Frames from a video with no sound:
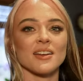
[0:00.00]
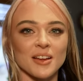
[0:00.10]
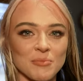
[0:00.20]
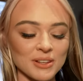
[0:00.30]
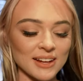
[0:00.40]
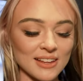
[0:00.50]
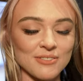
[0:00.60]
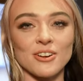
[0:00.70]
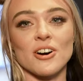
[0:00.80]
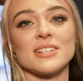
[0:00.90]
Completely
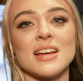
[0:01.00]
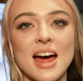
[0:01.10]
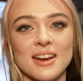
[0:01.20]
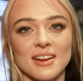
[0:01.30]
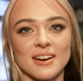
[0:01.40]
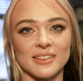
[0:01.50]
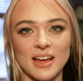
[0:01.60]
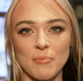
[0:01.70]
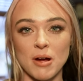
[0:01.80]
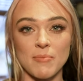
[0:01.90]
forgot to add in
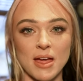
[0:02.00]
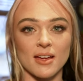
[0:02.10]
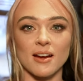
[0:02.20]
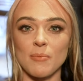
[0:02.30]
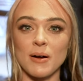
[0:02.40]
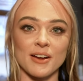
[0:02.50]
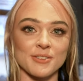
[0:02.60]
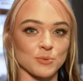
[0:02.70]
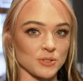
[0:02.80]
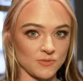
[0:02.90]
that my makeup
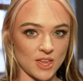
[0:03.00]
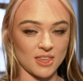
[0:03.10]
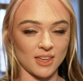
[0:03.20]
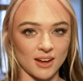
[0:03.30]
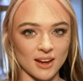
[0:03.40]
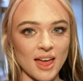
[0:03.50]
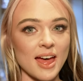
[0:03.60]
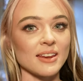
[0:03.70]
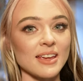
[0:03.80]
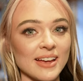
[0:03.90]
artist was vegan,
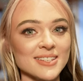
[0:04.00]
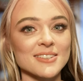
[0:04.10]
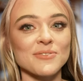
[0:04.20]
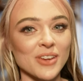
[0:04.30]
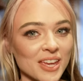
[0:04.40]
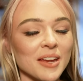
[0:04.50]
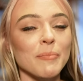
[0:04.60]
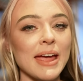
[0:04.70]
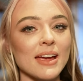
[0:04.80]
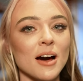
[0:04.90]
and yes, vegan
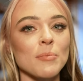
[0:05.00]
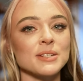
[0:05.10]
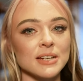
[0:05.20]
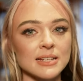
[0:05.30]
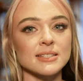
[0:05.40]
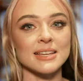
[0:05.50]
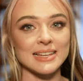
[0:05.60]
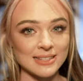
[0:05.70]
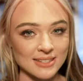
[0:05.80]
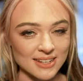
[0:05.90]
makeup does
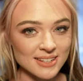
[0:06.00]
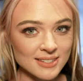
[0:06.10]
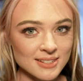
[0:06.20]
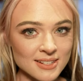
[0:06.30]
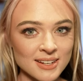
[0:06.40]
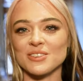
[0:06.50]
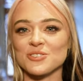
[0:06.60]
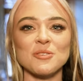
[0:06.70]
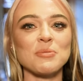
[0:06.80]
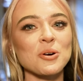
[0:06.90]
exist.
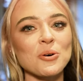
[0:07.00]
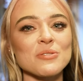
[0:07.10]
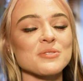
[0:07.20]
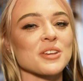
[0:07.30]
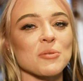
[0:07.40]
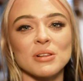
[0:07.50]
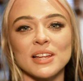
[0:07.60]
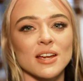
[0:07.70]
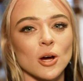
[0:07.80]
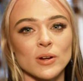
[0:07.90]
Super cool, it was a
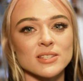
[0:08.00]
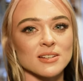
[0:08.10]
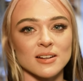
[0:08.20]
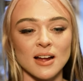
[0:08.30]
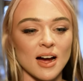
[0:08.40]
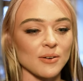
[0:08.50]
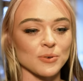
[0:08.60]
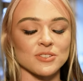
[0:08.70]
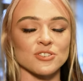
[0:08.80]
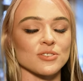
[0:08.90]
complete coincidence. I
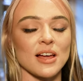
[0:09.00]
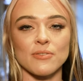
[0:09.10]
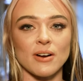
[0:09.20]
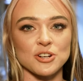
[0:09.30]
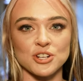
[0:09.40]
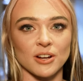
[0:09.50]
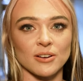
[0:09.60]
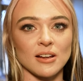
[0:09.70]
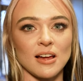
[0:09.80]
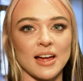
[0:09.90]
was just like rushing
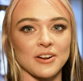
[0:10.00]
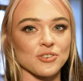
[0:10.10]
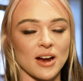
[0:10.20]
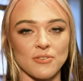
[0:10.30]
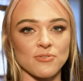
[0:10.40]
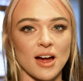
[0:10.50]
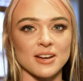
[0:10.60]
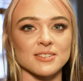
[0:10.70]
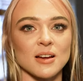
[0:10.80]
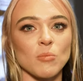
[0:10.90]
online trying to
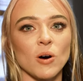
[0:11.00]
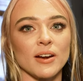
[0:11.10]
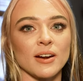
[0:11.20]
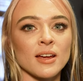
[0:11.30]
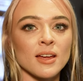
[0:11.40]
find someone.